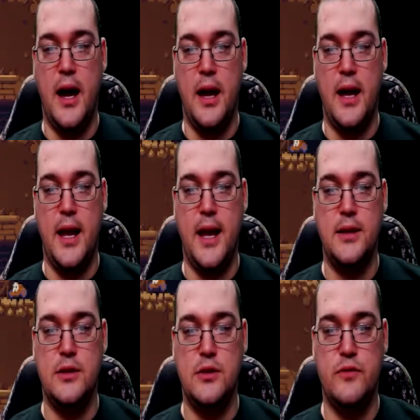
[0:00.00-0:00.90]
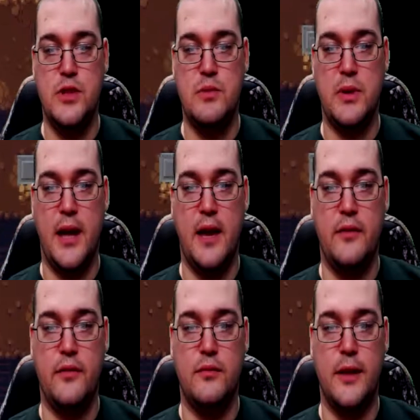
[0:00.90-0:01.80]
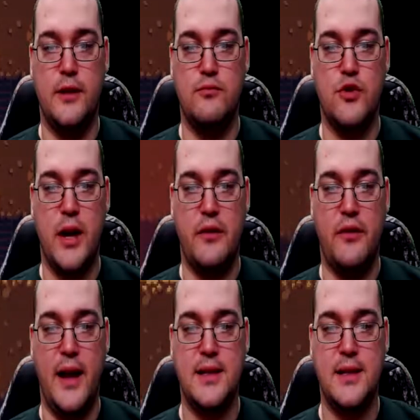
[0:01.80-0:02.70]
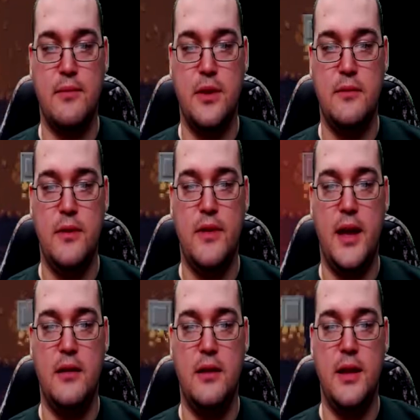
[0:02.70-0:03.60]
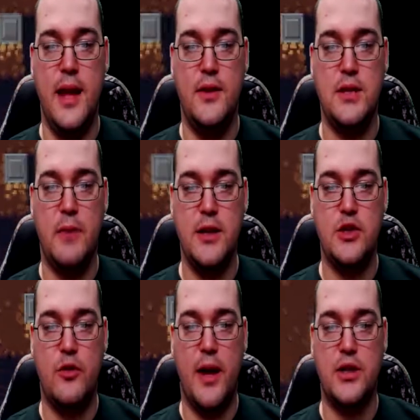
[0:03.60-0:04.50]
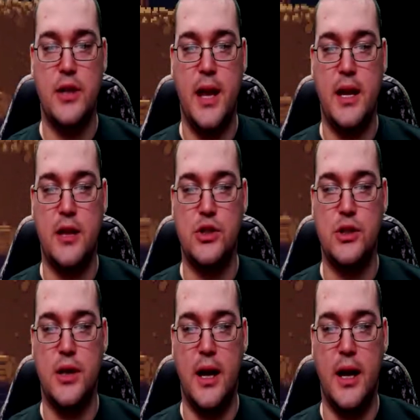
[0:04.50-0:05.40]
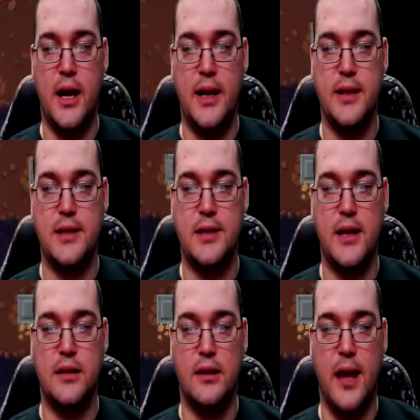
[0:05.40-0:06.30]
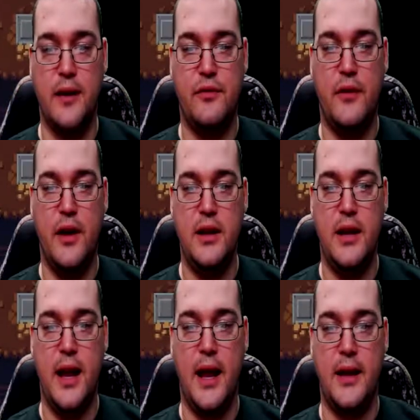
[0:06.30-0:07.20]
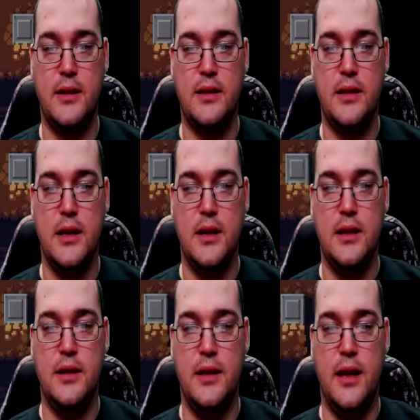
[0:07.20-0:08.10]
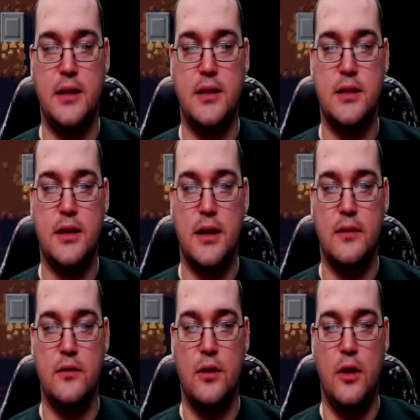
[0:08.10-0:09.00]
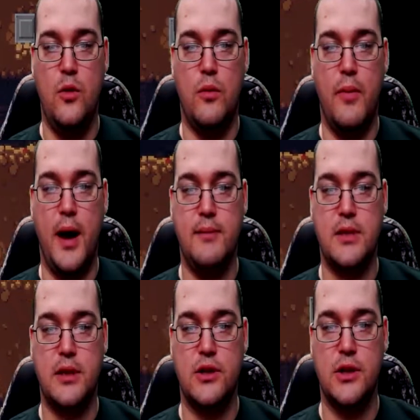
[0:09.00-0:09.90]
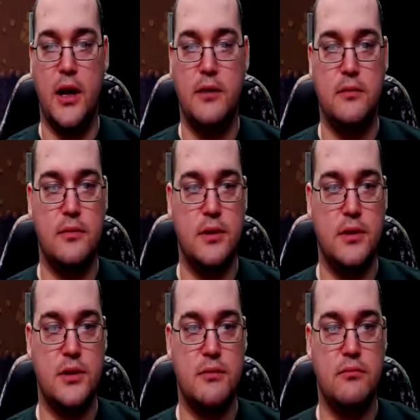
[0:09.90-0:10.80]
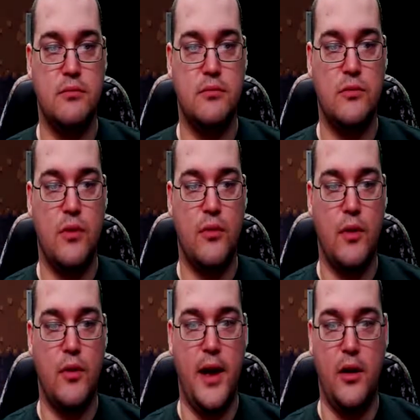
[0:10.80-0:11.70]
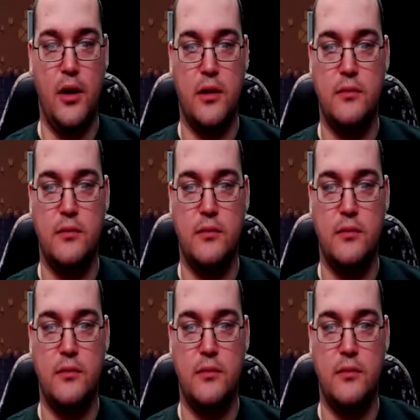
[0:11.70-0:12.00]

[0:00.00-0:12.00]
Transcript: and you've just been kind of like trying to find something, then yeah, this might scratch that itch. It's a lot of fun, and it's a bomb slingshot. Let's throw that on.